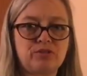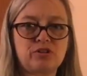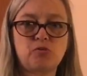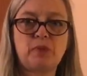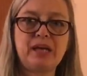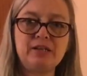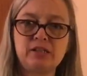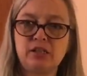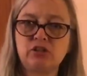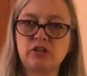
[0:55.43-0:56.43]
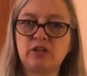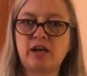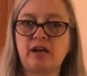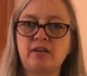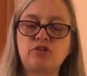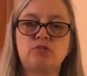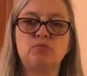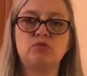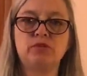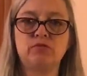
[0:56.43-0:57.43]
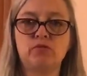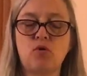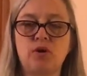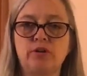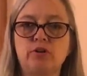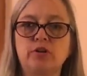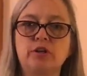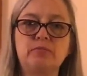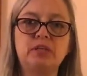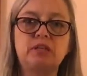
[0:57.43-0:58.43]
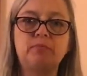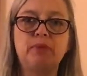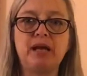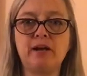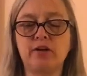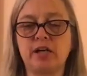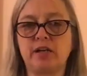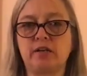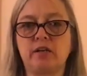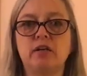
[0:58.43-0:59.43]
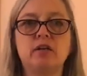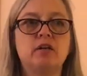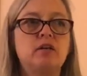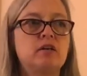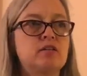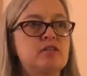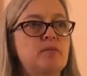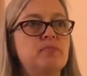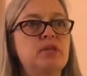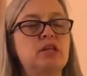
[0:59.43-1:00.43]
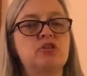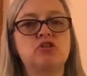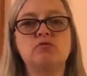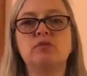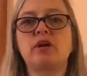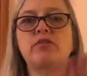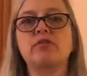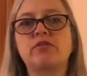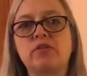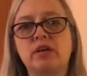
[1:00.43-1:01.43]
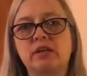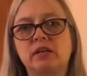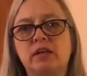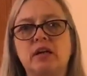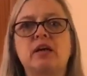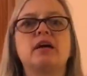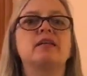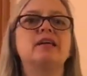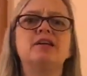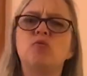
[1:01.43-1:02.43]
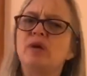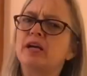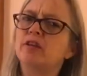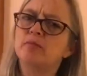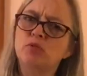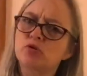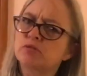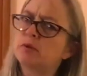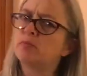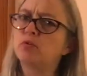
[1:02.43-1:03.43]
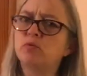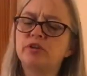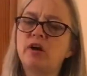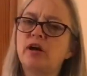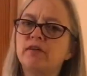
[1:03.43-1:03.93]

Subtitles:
So pay attention to that as you're moving forward. You're going to be comparing something to another thing in a way that most people would not have